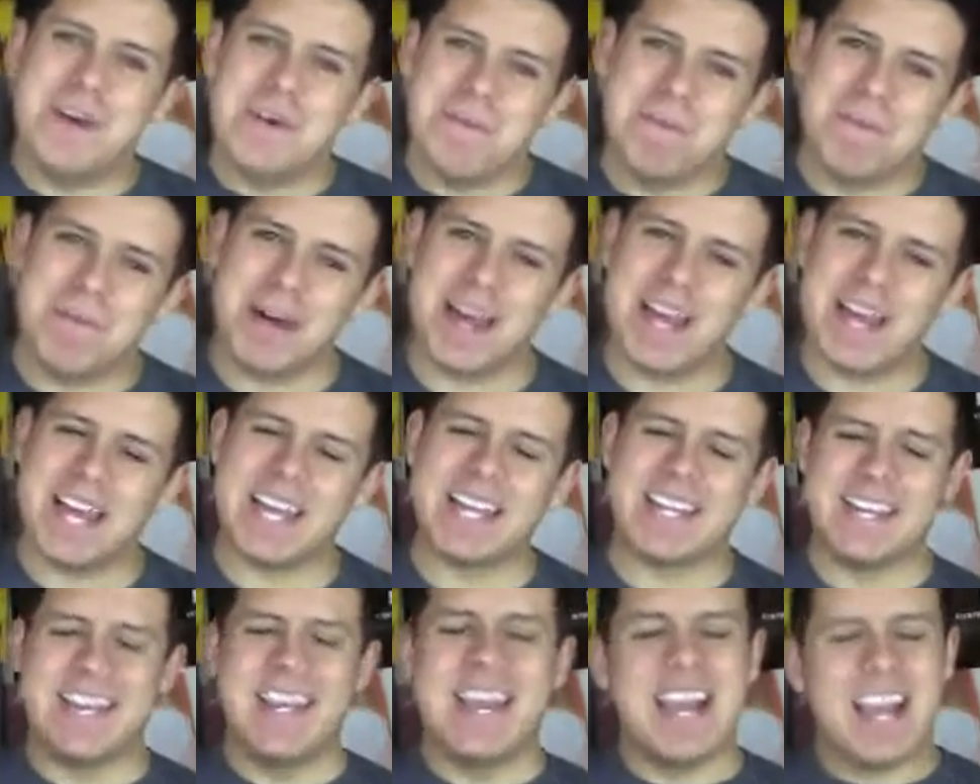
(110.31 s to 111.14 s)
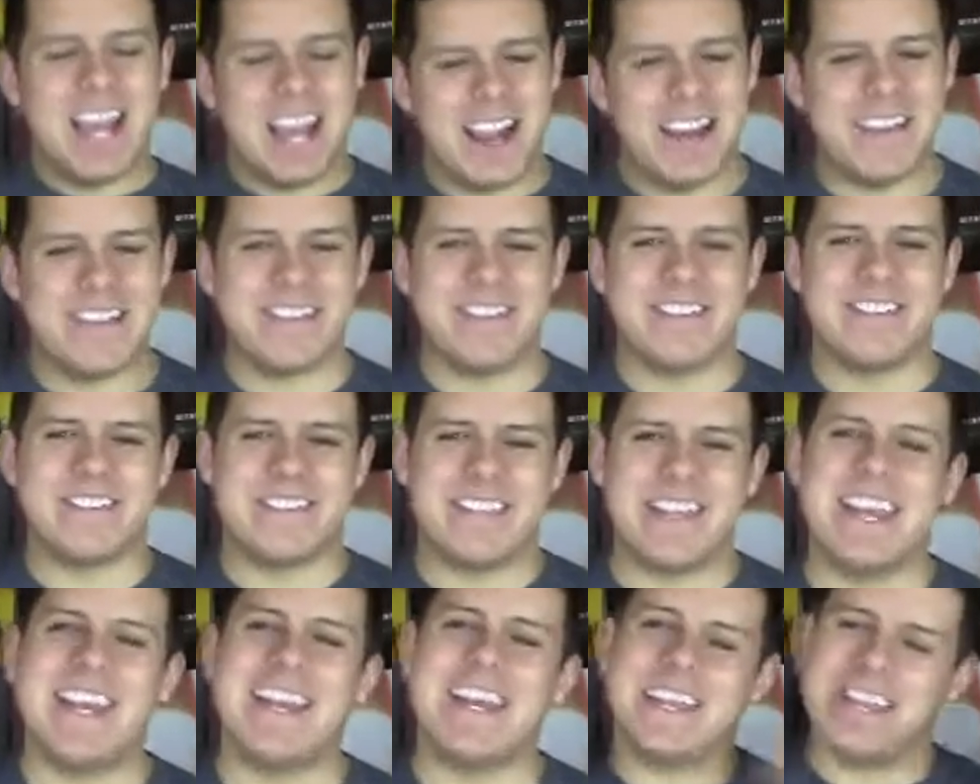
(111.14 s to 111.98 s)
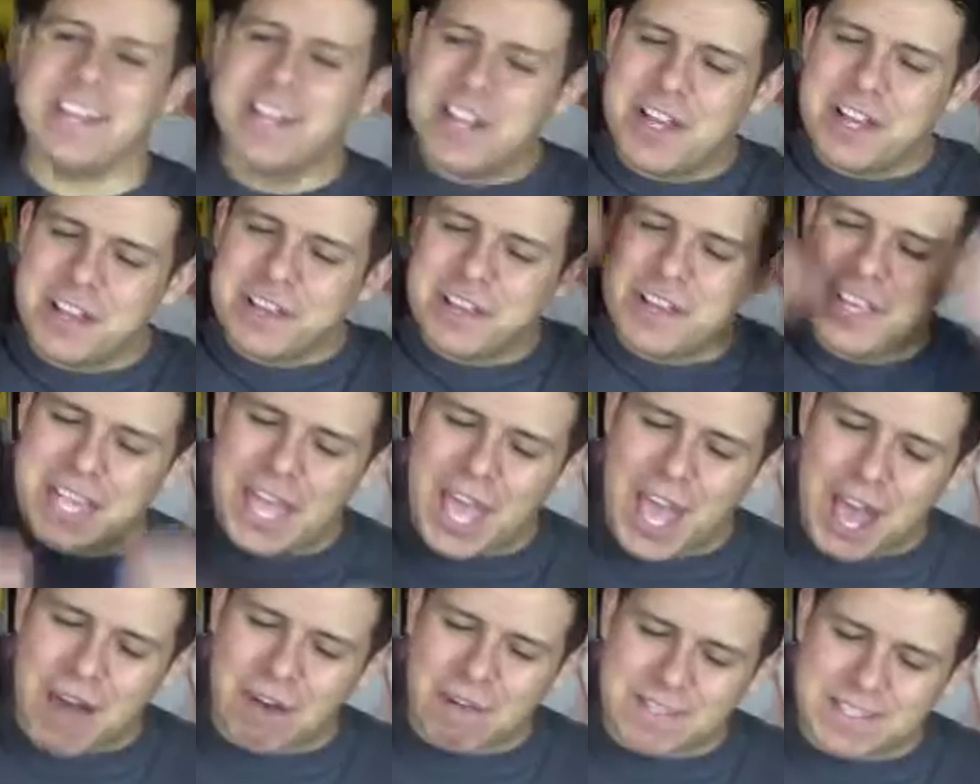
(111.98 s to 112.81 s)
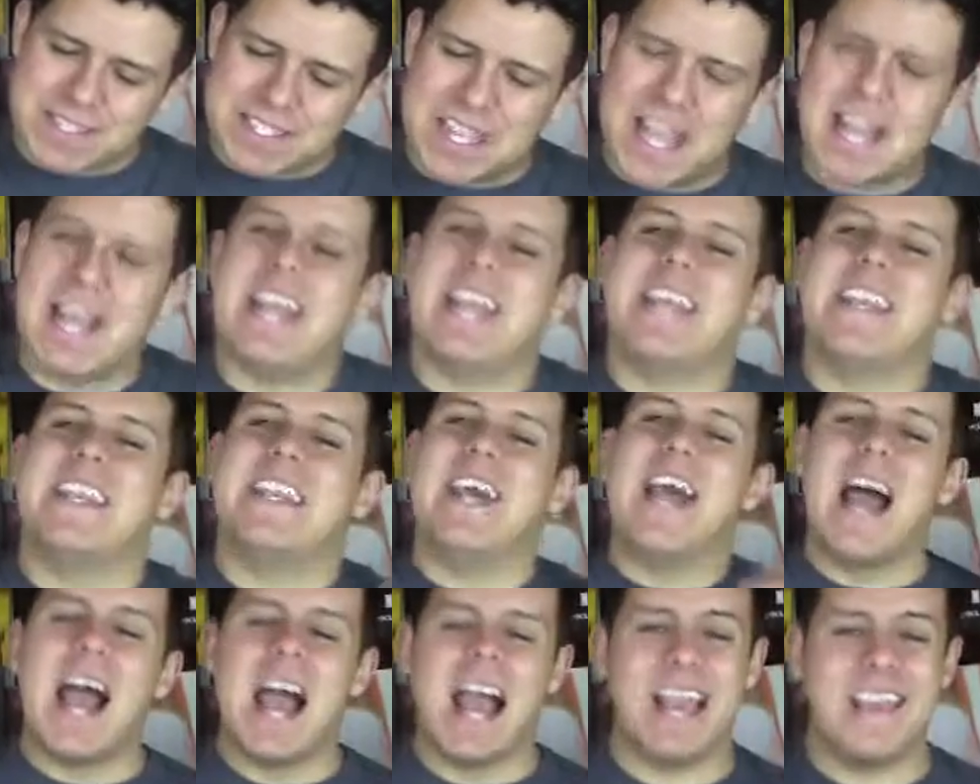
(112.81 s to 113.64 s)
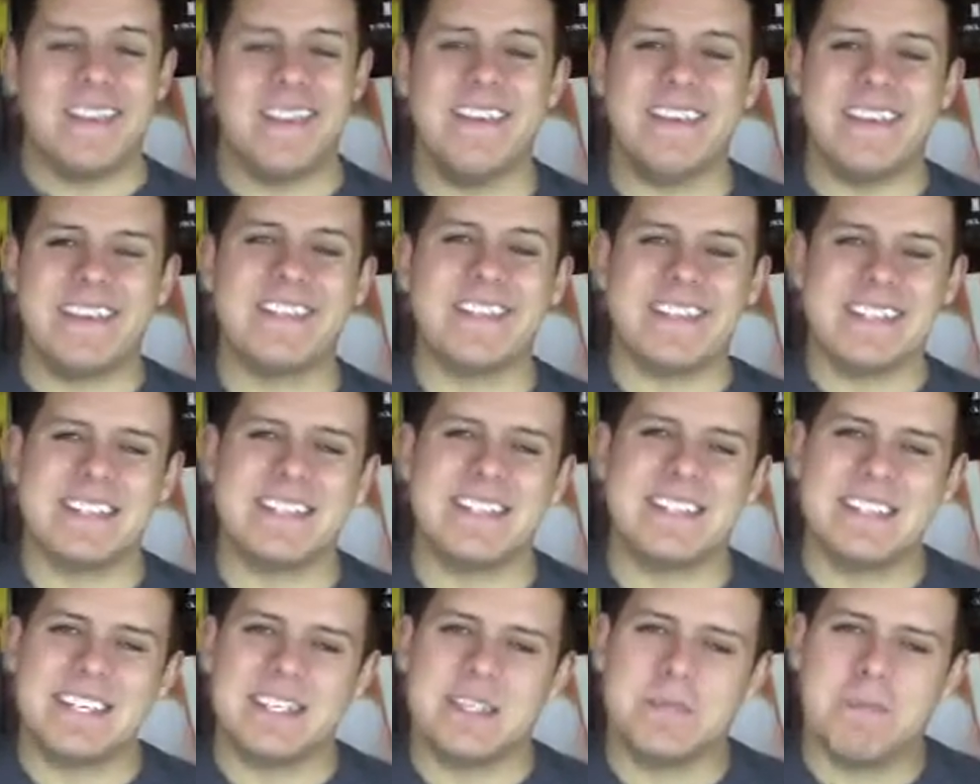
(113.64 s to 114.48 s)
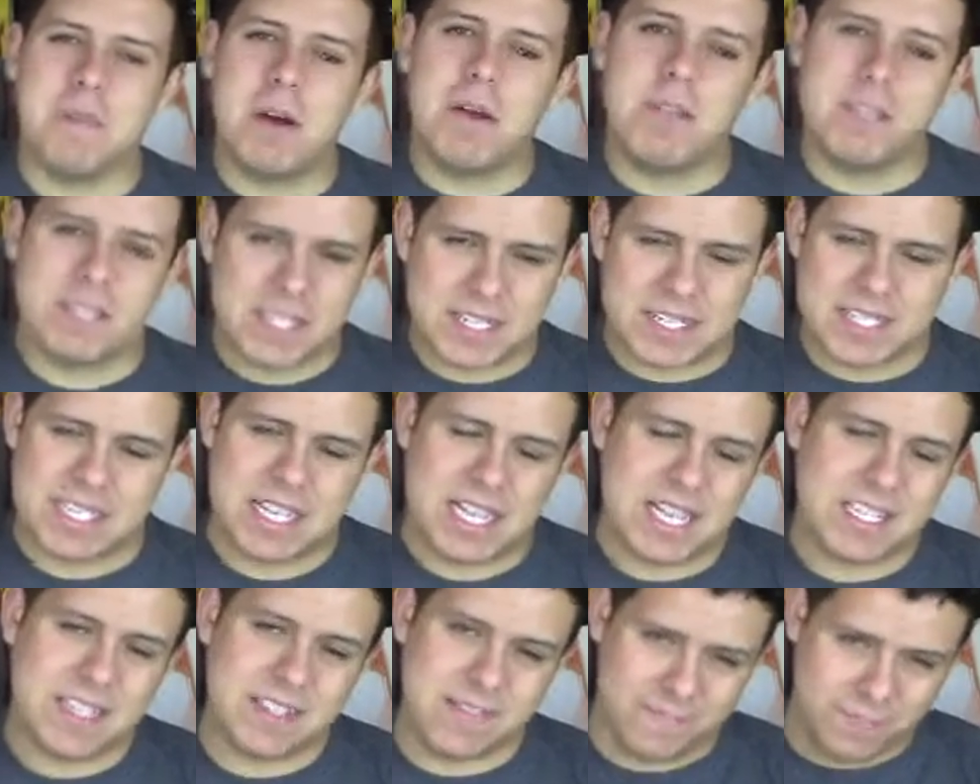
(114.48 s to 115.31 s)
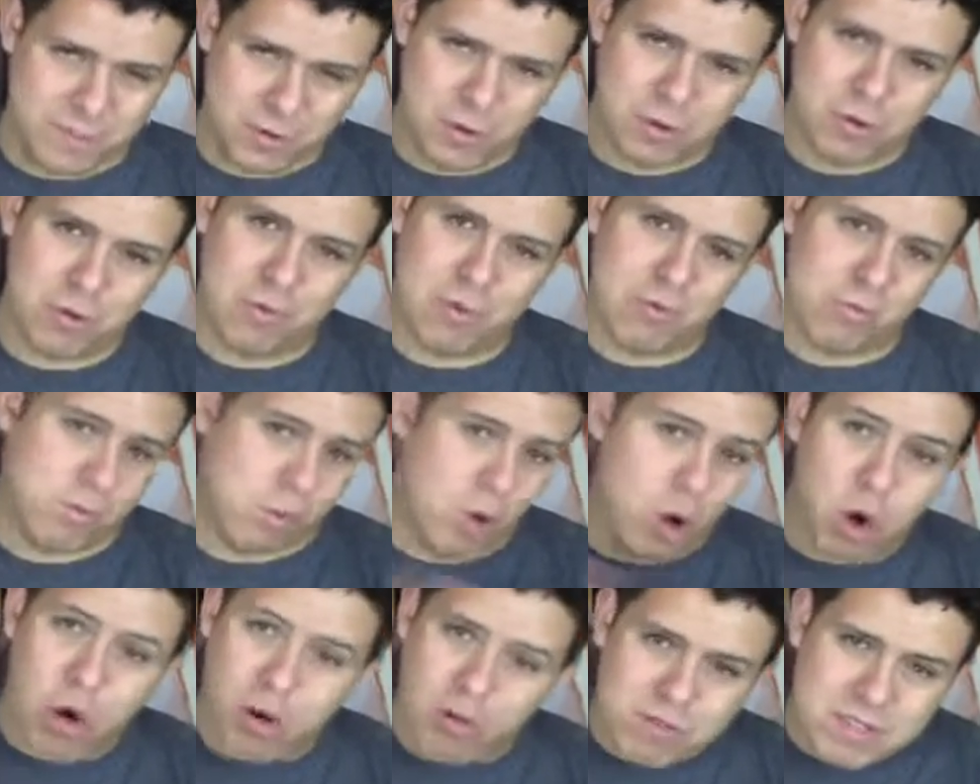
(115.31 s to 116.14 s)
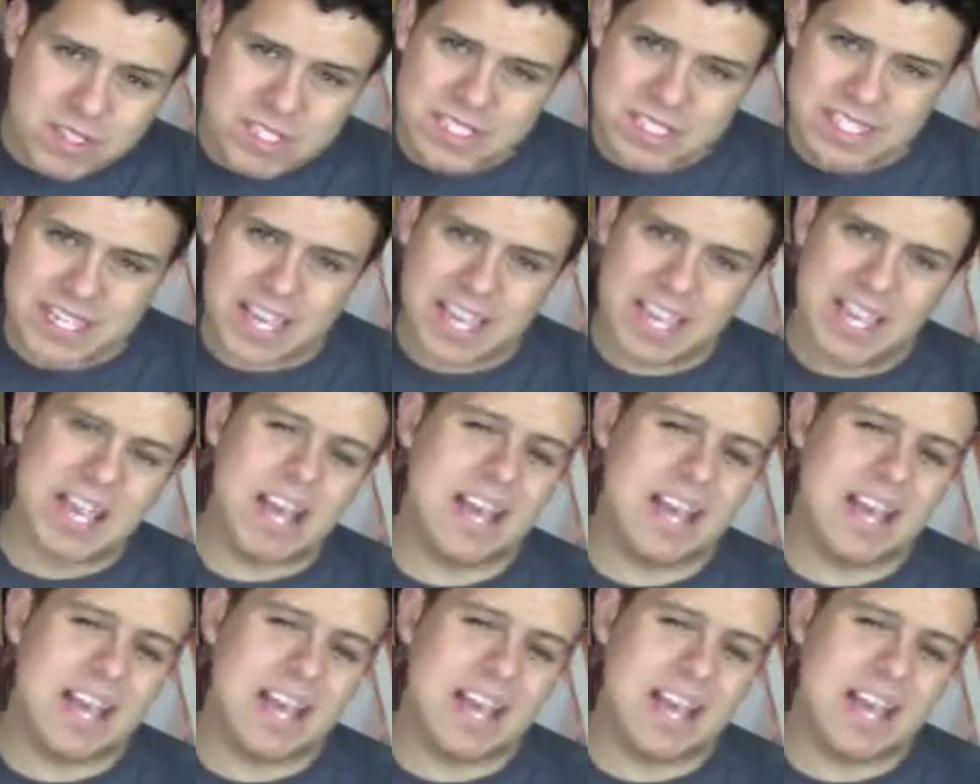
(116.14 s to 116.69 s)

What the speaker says: But other than The Outside, I think this is his most successful role to date.